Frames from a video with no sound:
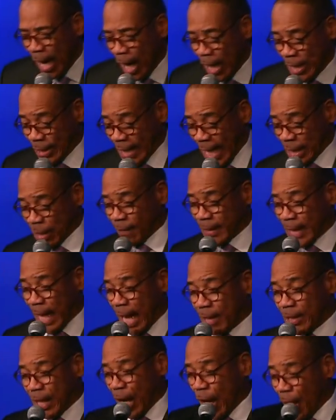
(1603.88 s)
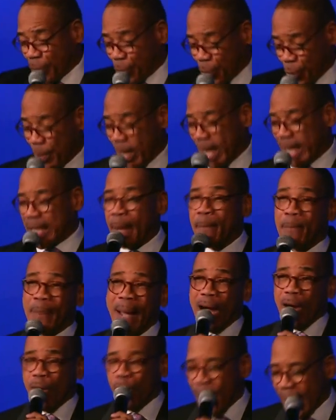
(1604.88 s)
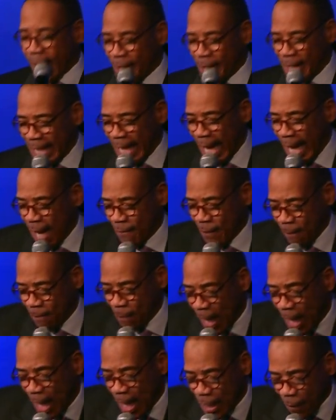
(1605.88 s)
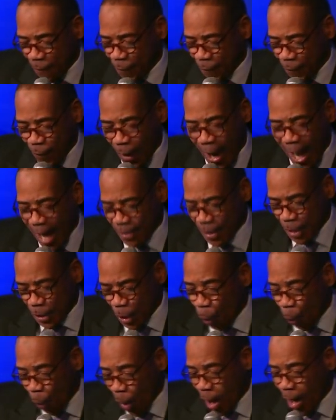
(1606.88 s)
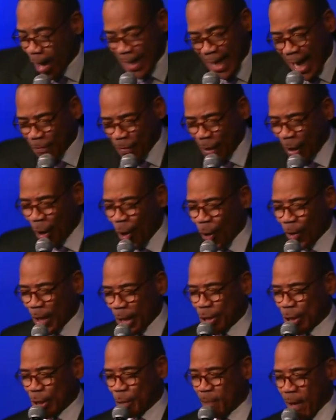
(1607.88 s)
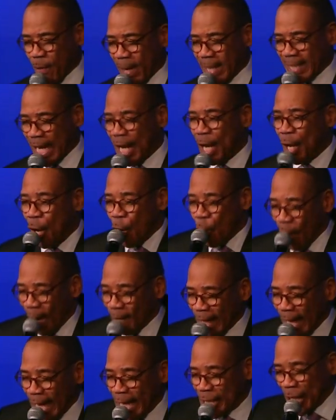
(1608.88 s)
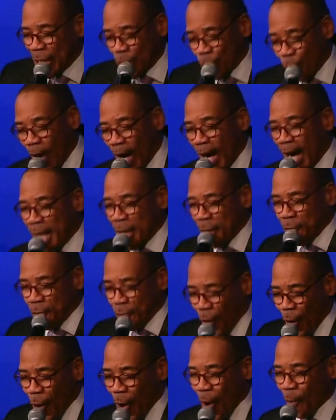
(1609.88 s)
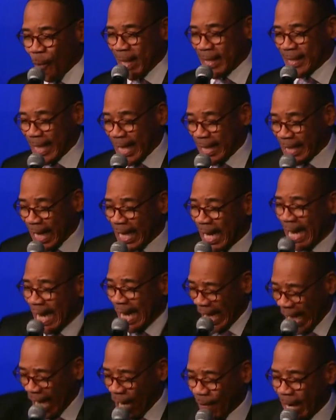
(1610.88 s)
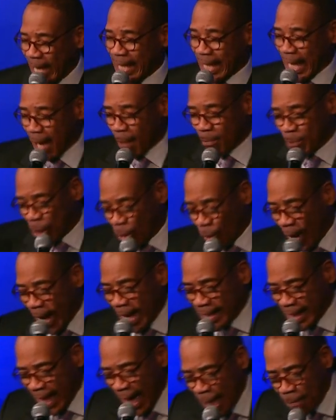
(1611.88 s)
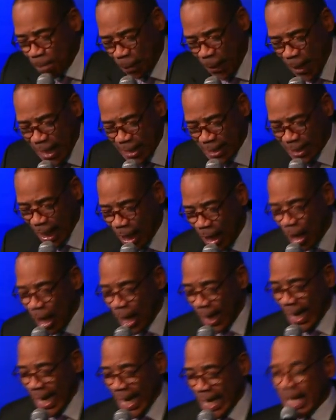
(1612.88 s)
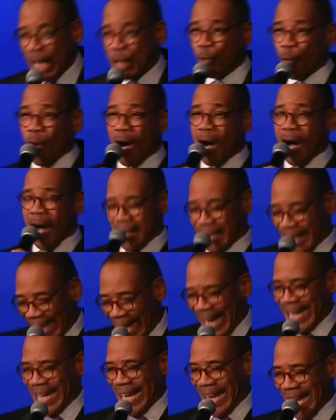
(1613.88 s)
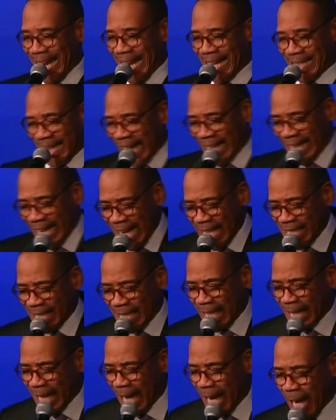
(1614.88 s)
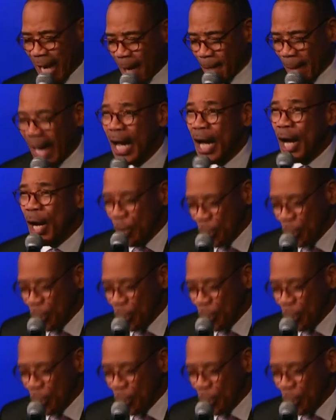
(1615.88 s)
it says over there, there are 3 that bear record in heaven: the Father, the Word, and the Holy Spirit. Revelations 1 and 4, we see that here he comes, grace and peace. He that was, it is, and is to come.